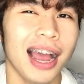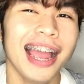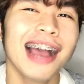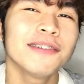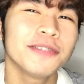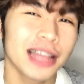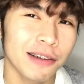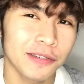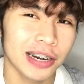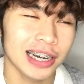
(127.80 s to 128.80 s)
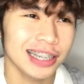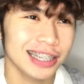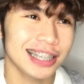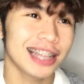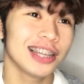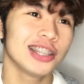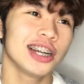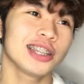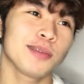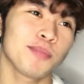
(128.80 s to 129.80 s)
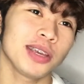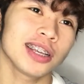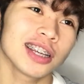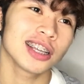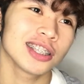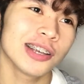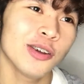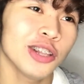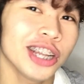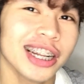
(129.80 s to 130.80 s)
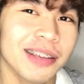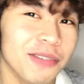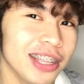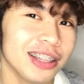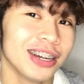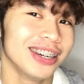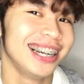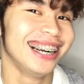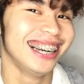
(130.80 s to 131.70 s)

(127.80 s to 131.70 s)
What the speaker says: I have never sent a dirty pic. Siguro dirty video.